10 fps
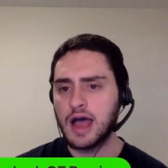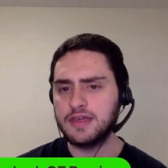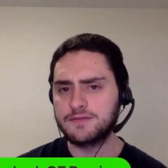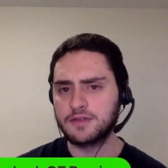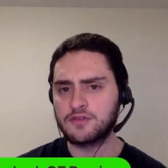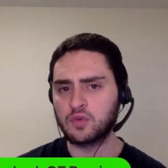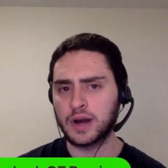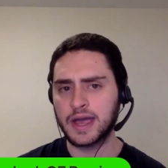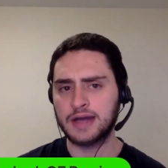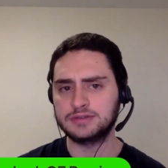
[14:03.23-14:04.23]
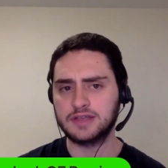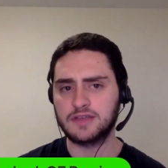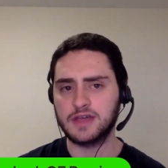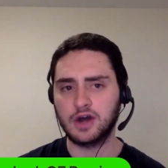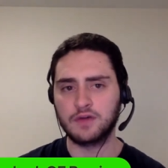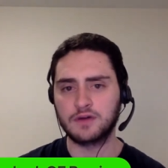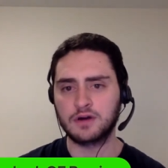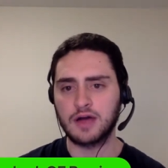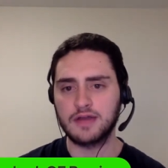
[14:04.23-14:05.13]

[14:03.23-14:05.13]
I think for this one, I got to lean to the over.